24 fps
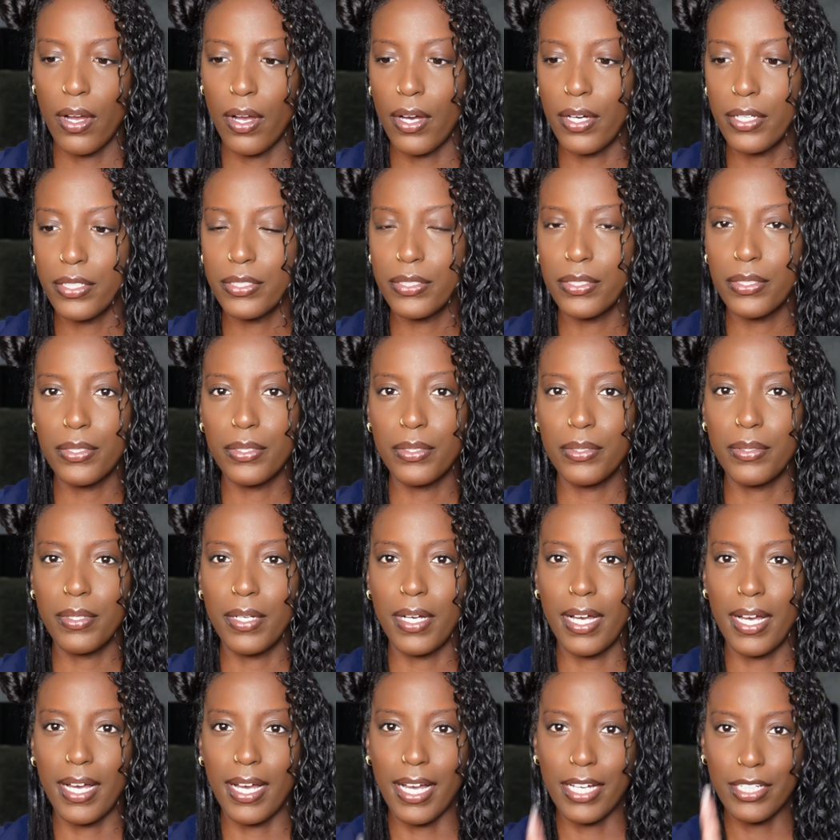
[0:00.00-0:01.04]
Also,
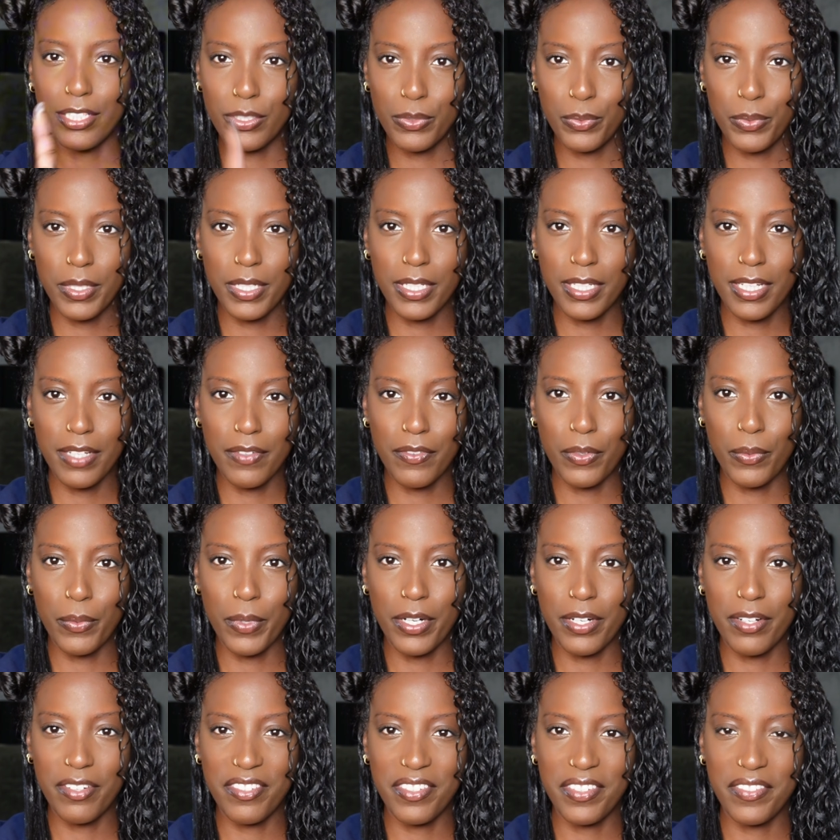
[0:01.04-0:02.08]
I just want to give a
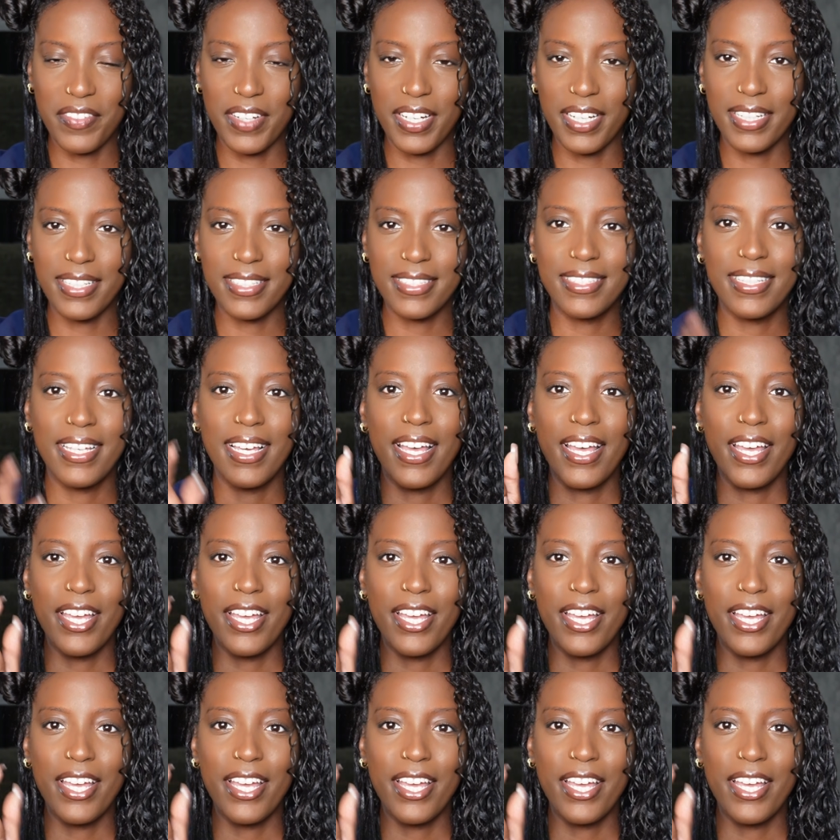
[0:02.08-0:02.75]
word of advice.